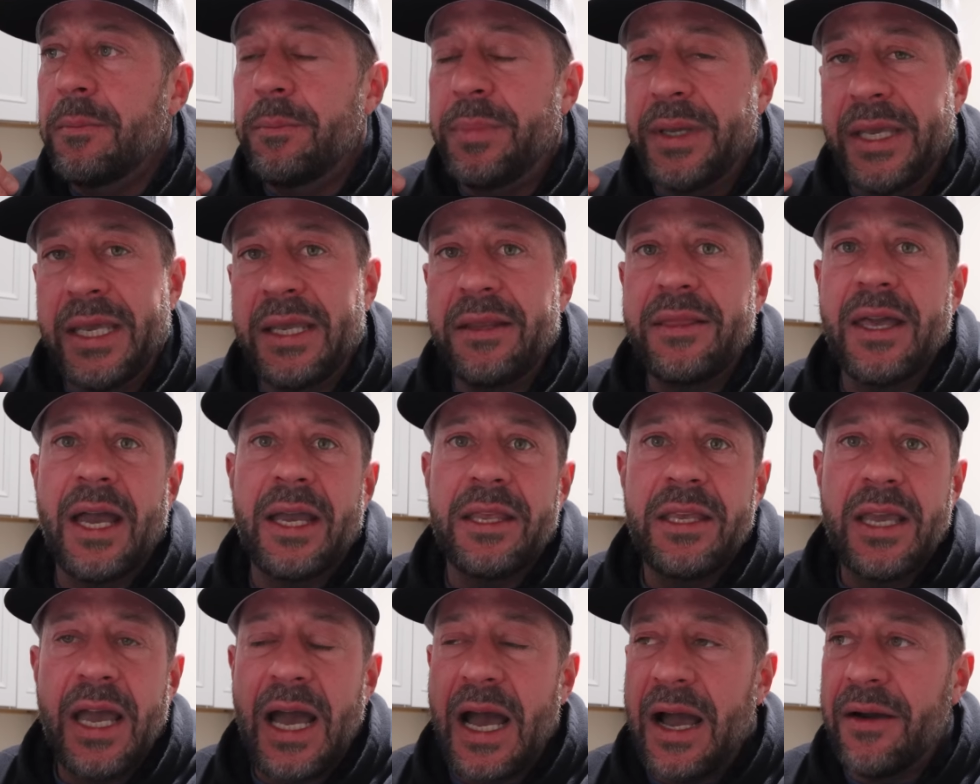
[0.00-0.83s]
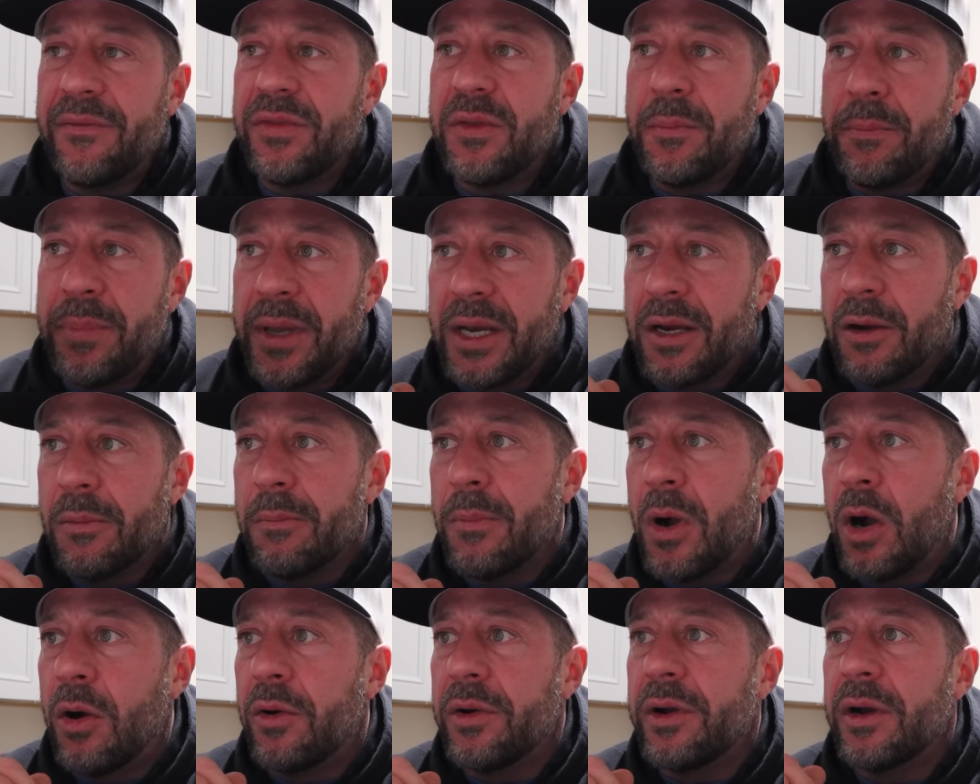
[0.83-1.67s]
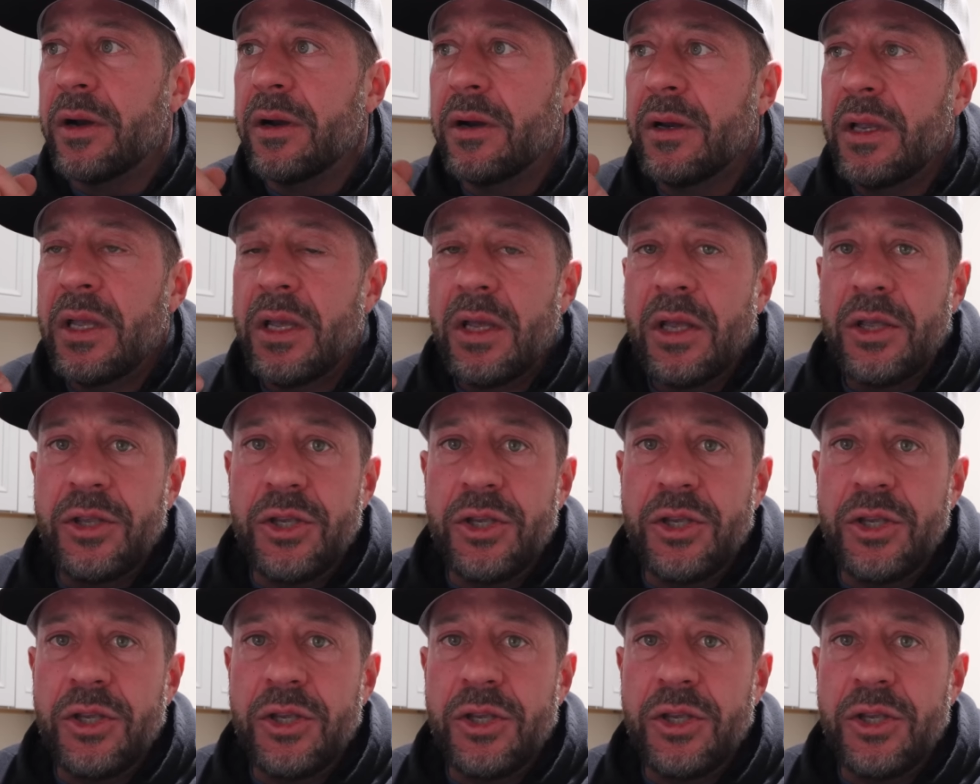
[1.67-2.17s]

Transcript: being that you have the bigger motor,